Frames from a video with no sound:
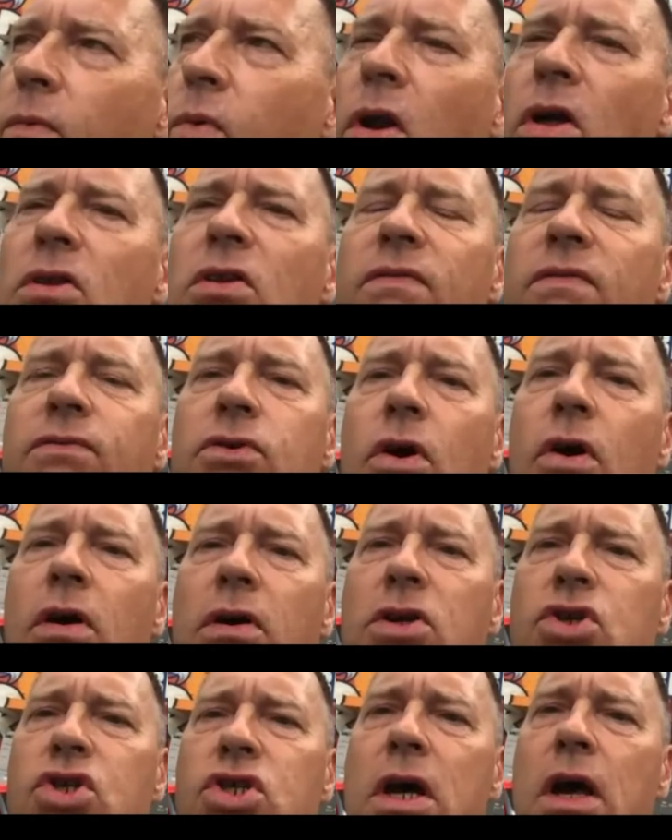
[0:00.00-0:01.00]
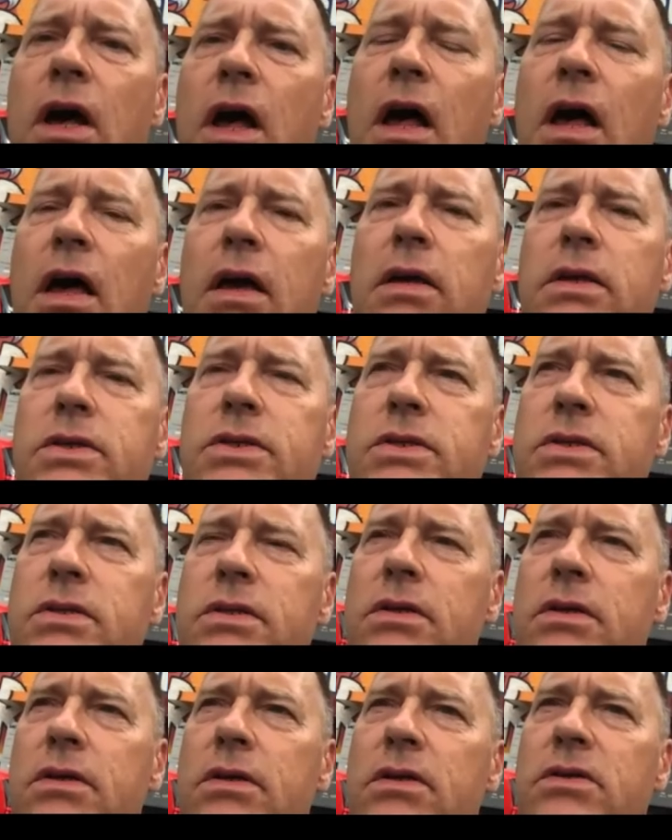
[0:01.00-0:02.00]
well, a lot of Turkish guys,
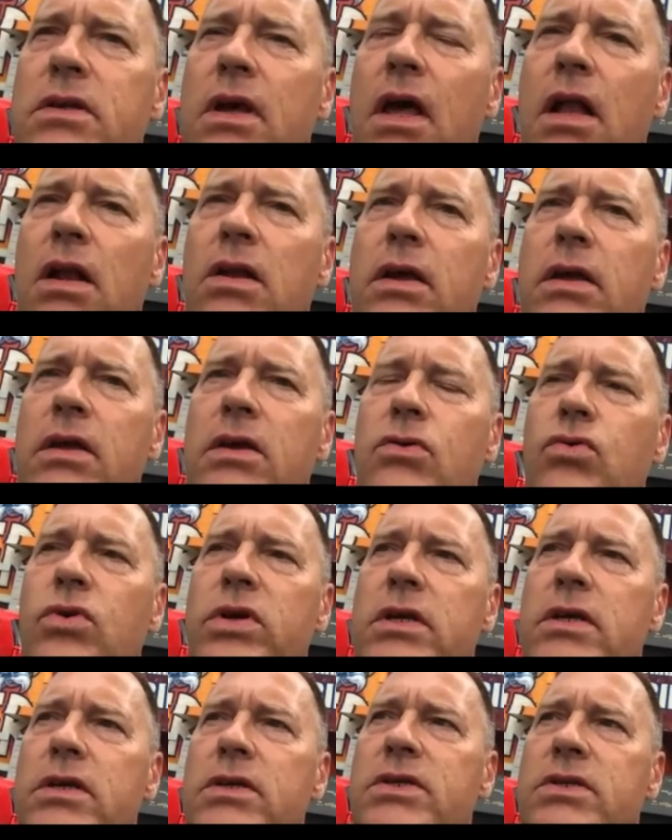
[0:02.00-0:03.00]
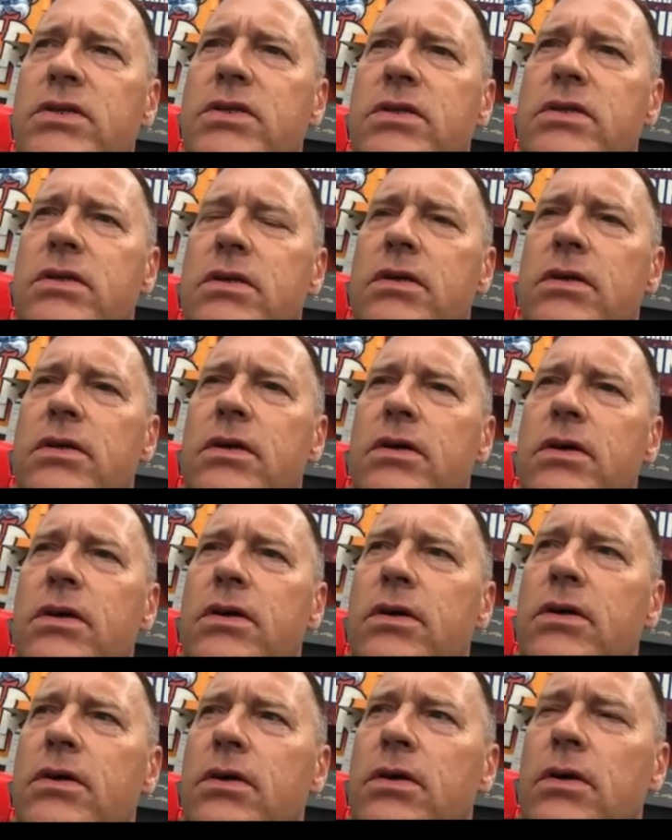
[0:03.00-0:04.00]
uh, Italian, Greece,
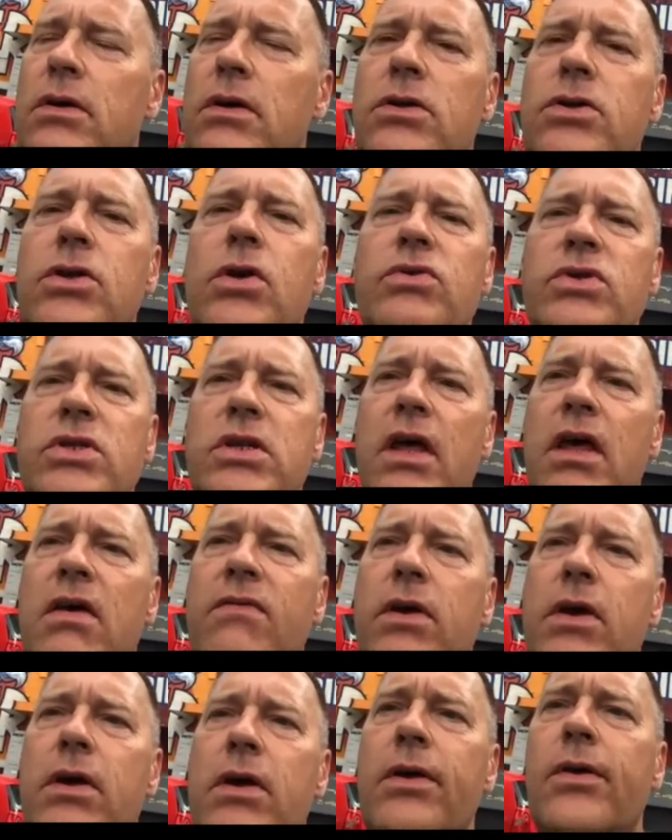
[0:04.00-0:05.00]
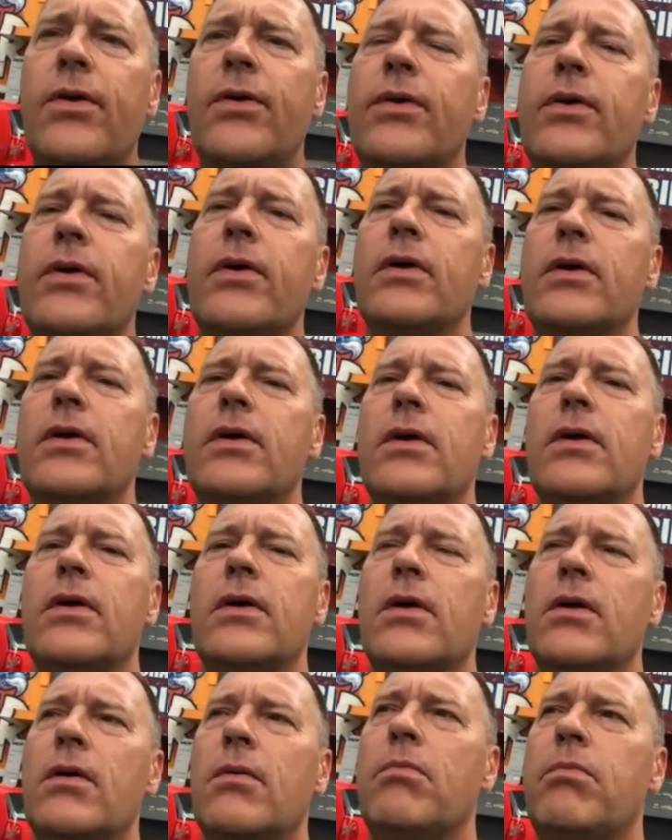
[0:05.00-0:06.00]
uh, Yugoslavia,
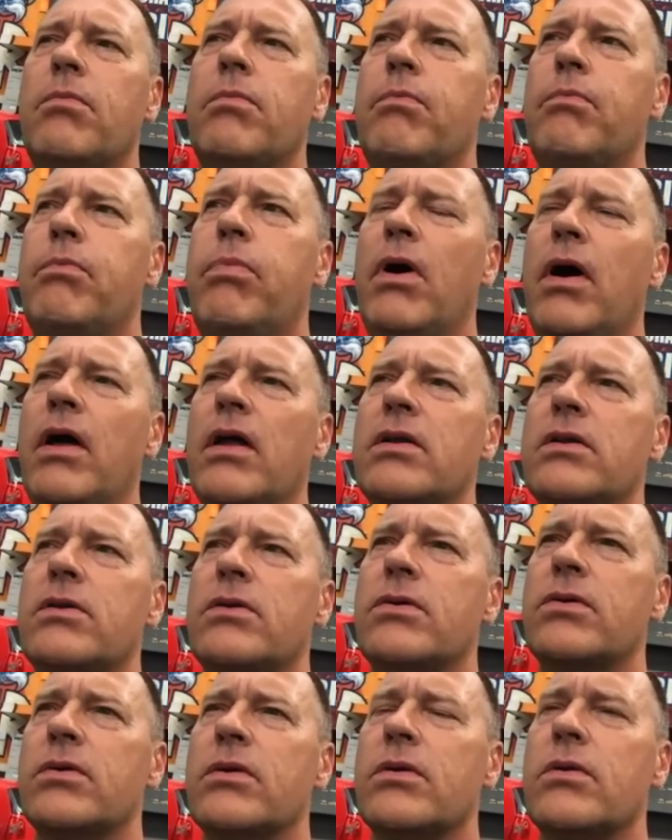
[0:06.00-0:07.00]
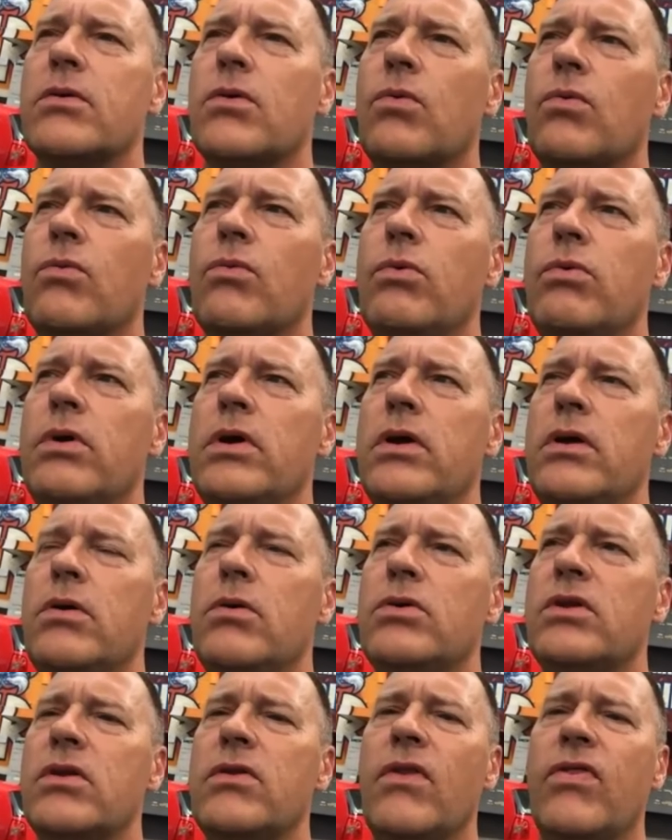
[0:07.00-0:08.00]
but
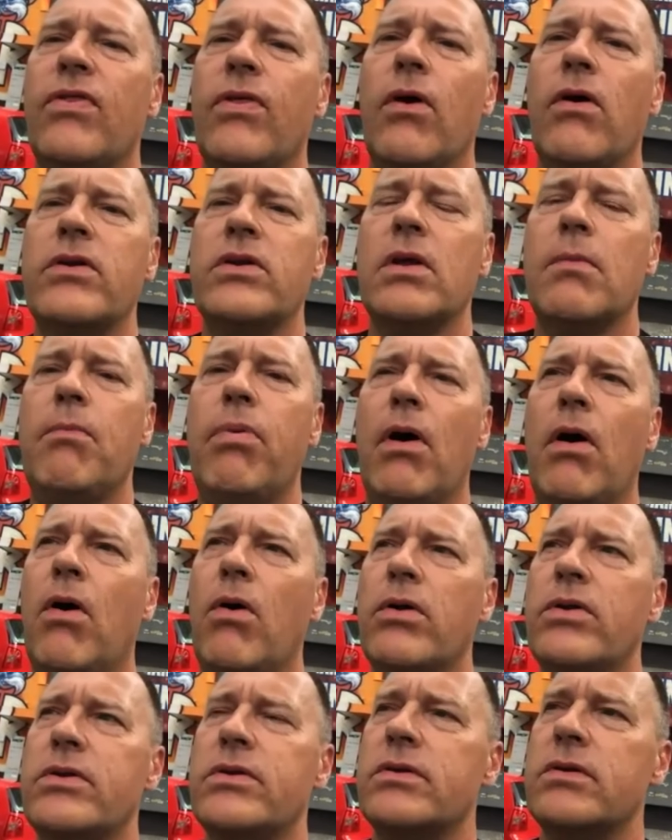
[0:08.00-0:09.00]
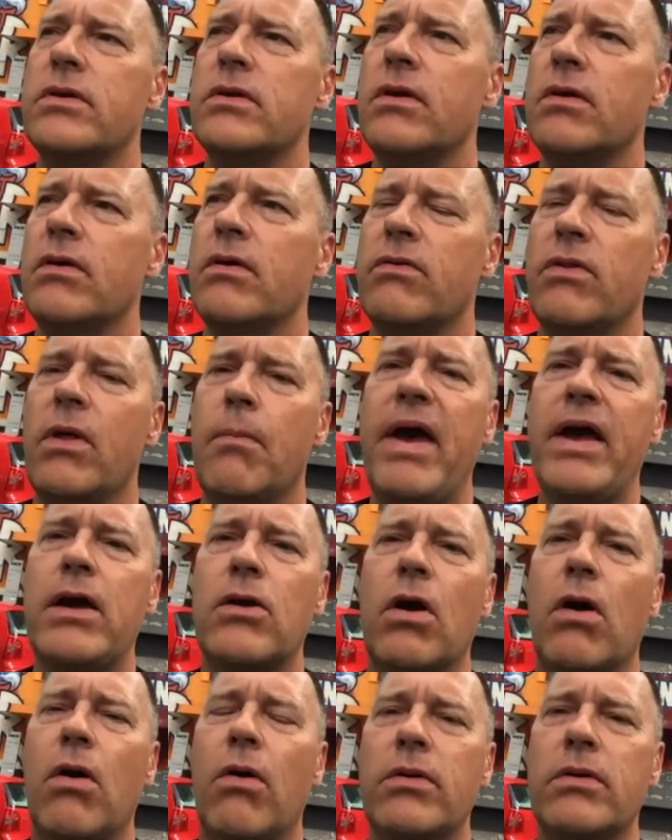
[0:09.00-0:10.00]
we didn't thought about the
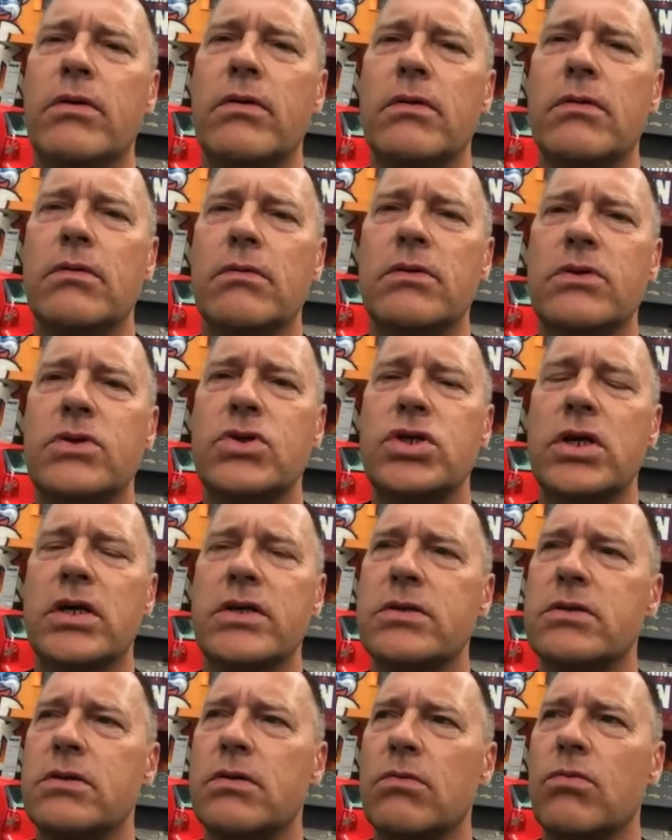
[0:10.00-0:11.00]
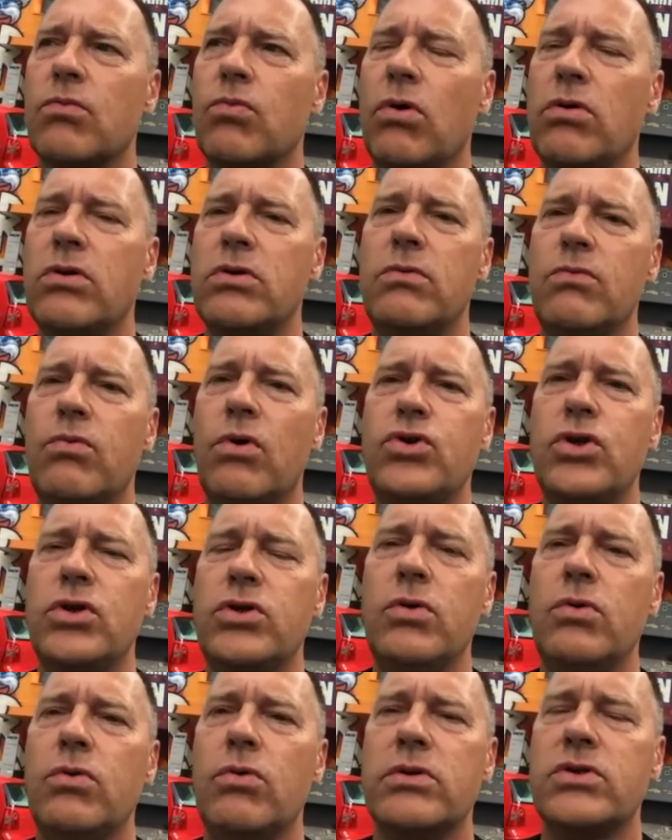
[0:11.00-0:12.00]
background. It's just mm. what what
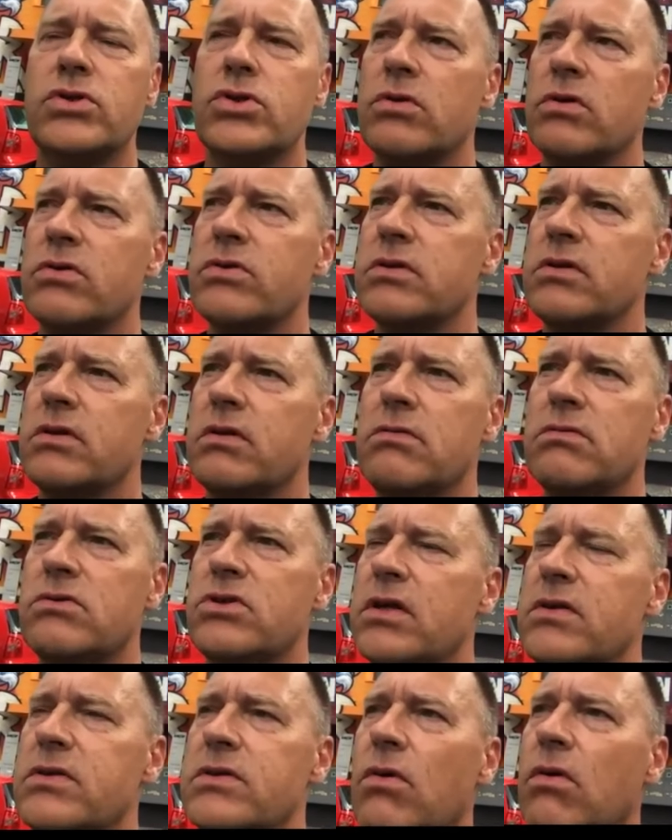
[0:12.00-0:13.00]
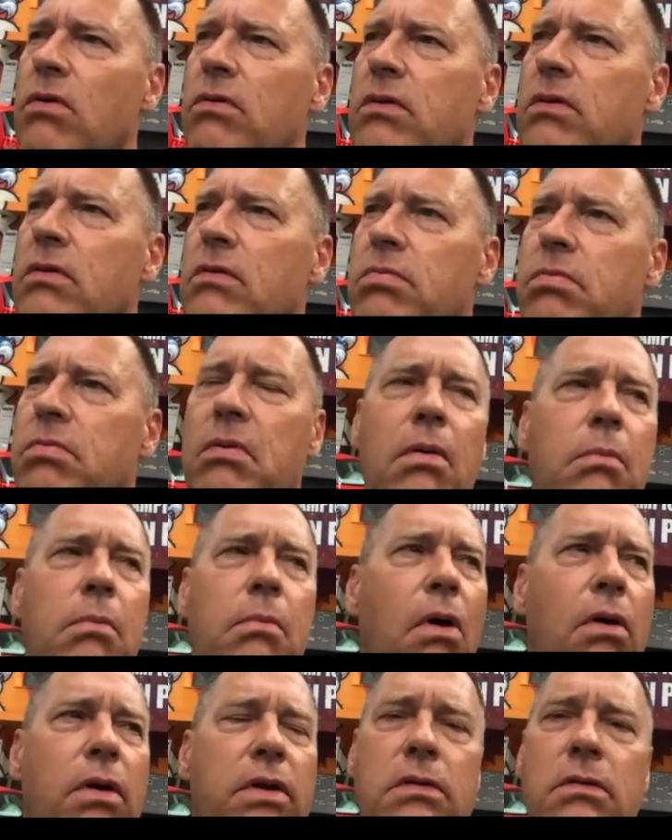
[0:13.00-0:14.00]
you do. It's just just not
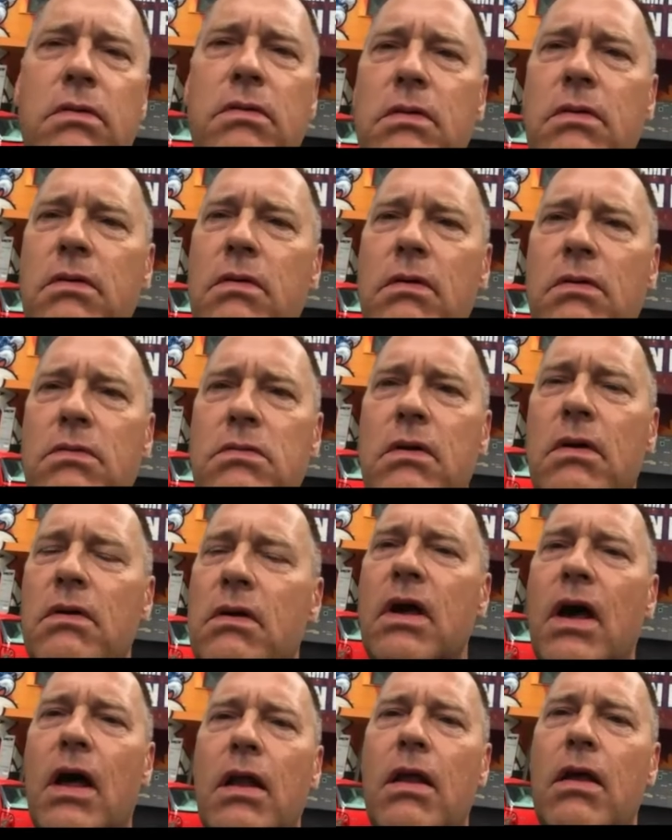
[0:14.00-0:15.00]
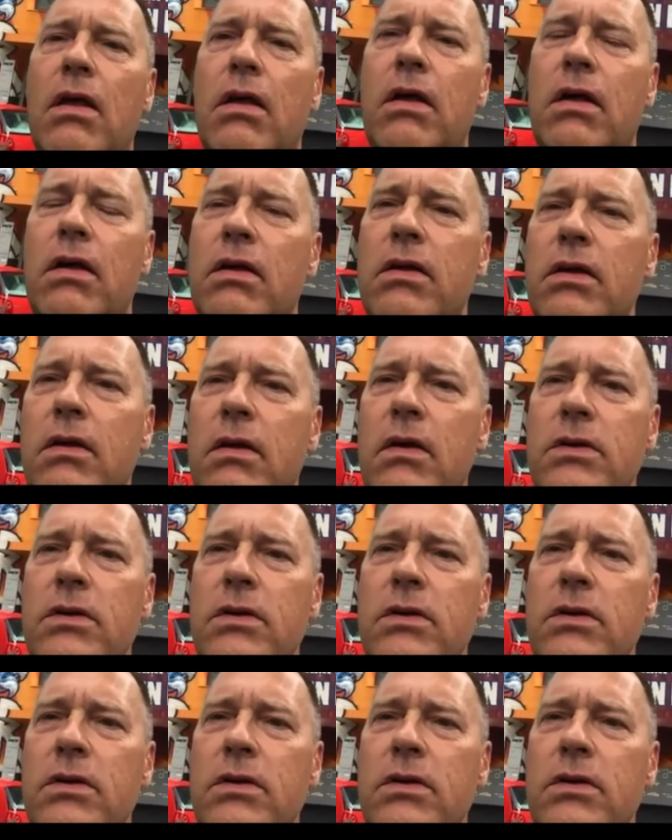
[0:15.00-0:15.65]
about your your color,